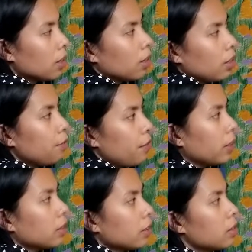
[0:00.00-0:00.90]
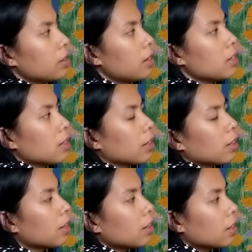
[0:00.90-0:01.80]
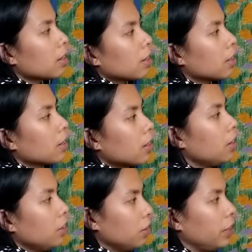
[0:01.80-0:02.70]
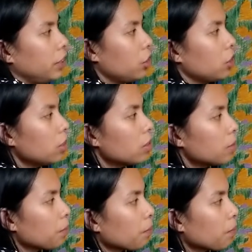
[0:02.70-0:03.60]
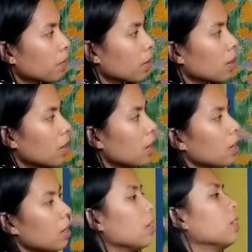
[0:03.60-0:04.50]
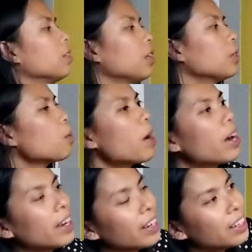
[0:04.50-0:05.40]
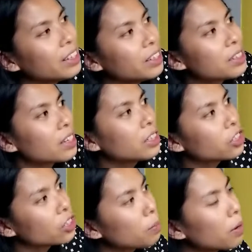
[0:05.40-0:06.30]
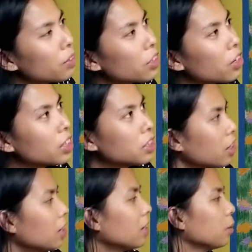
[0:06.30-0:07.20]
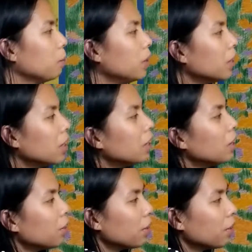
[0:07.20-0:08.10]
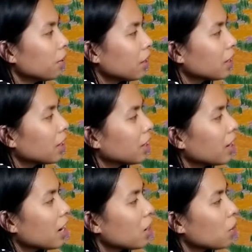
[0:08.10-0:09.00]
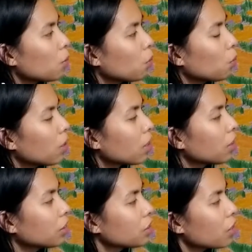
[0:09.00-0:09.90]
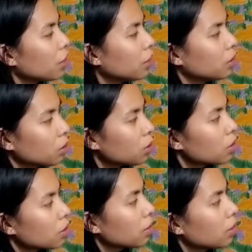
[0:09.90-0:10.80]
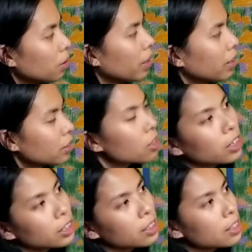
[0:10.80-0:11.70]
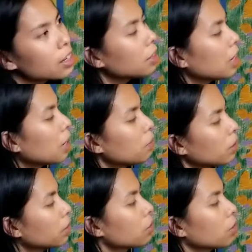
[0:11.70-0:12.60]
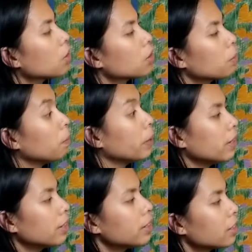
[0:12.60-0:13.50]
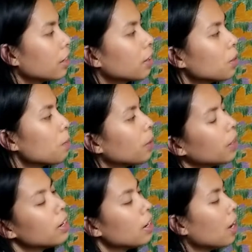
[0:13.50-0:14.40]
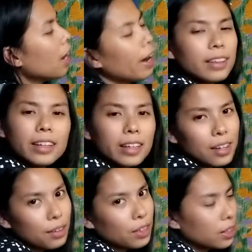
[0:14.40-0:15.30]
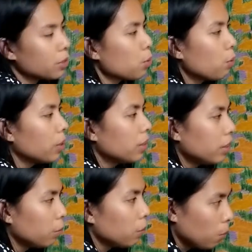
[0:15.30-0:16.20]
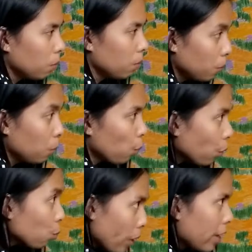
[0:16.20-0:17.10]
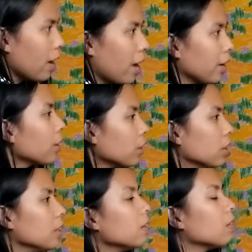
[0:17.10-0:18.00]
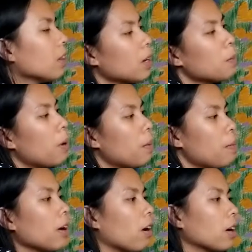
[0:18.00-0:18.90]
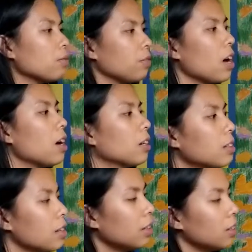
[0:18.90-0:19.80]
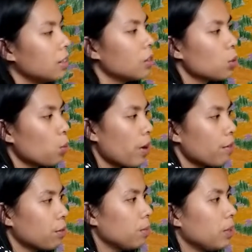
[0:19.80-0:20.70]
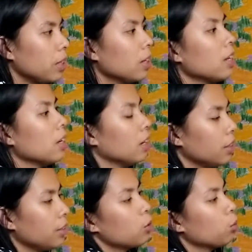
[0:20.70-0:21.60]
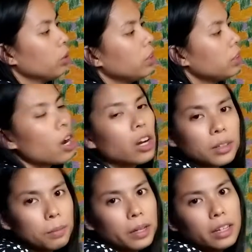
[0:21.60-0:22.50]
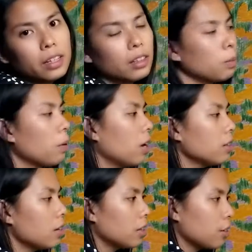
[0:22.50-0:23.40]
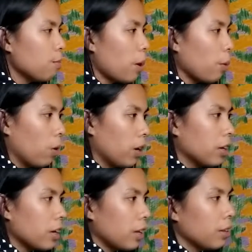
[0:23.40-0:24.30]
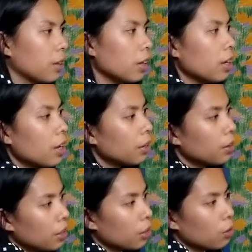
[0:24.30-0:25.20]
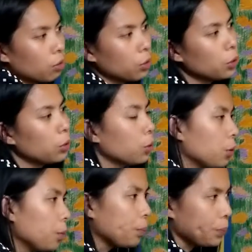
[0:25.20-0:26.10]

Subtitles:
effects and color ranges. So that's why in this sketch, I'm having a hard time thinking now what colors I used. And it's hard to tell now because they're all blended together, but I think that's one way I could think about my art vlogs, is it's a way for me to really document the process of my work and think through